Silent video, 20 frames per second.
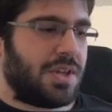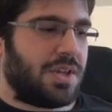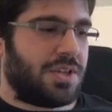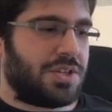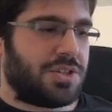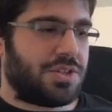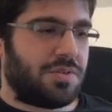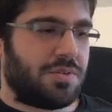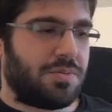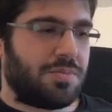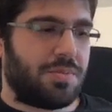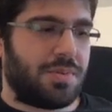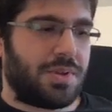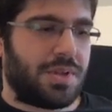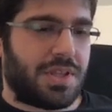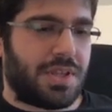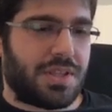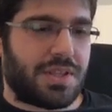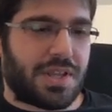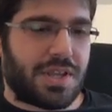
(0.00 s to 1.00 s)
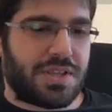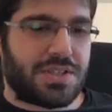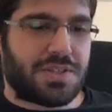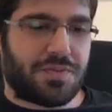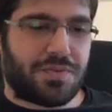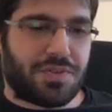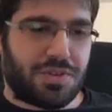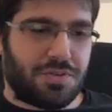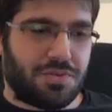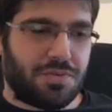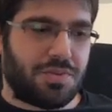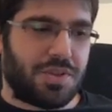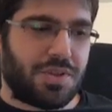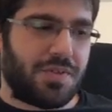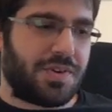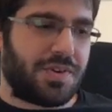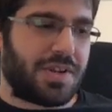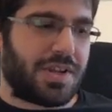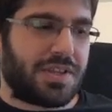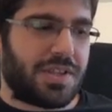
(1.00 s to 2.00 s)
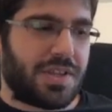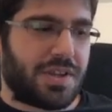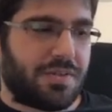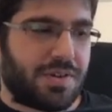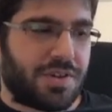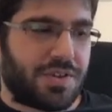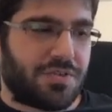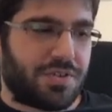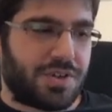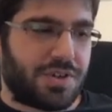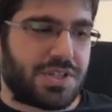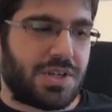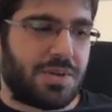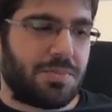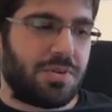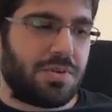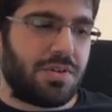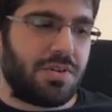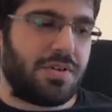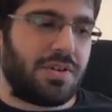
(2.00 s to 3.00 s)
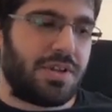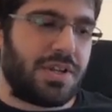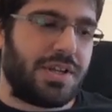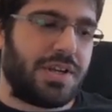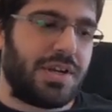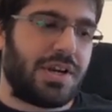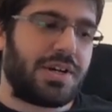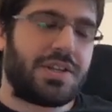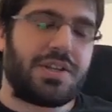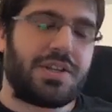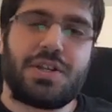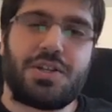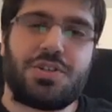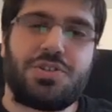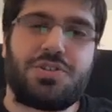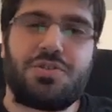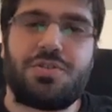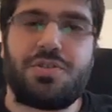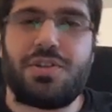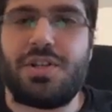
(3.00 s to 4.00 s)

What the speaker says: So it has a few different categories. For example, in architecture, you